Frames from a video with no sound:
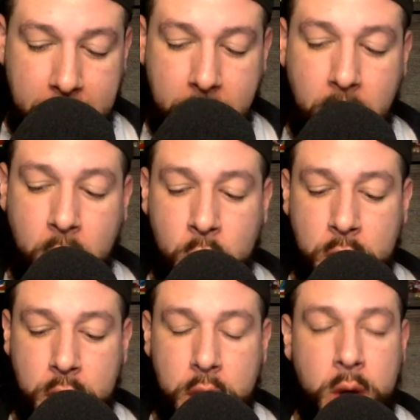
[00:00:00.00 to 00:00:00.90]

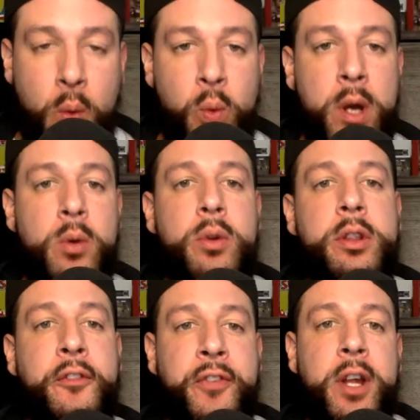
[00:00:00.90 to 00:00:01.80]
how when
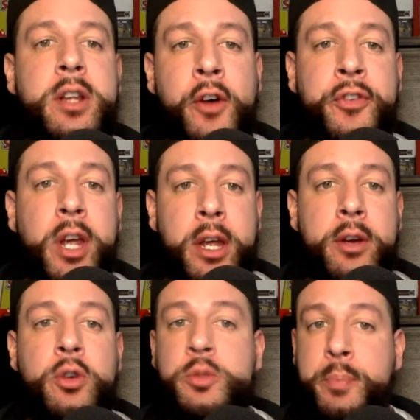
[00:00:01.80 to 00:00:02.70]
the Philadelphia
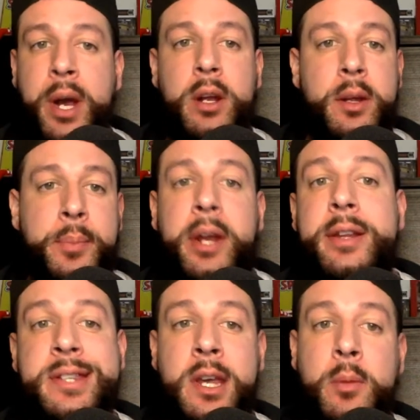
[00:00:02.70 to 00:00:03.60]
Eagles barely beat
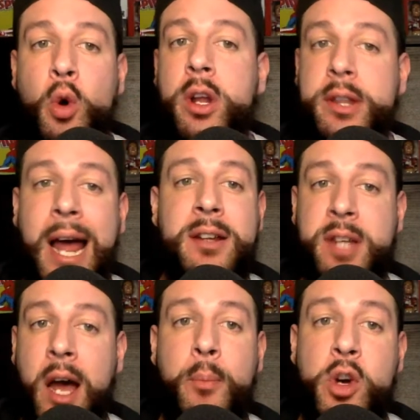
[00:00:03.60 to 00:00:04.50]
a team, or the Dallas
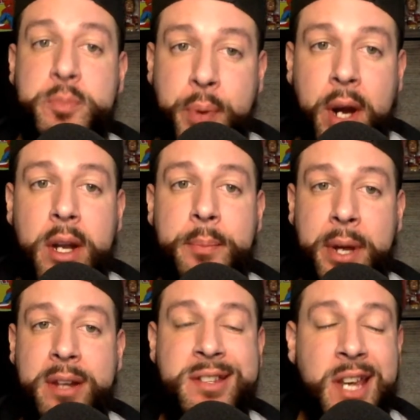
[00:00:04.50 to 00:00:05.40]
Cowboys barely
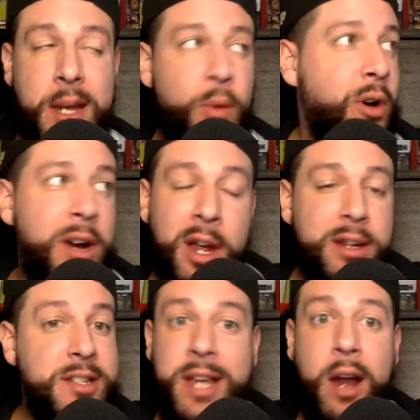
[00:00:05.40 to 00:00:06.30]
beat a team, or
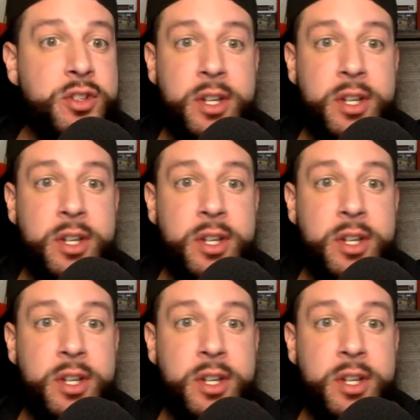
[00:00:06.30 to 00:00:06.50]
the Seattle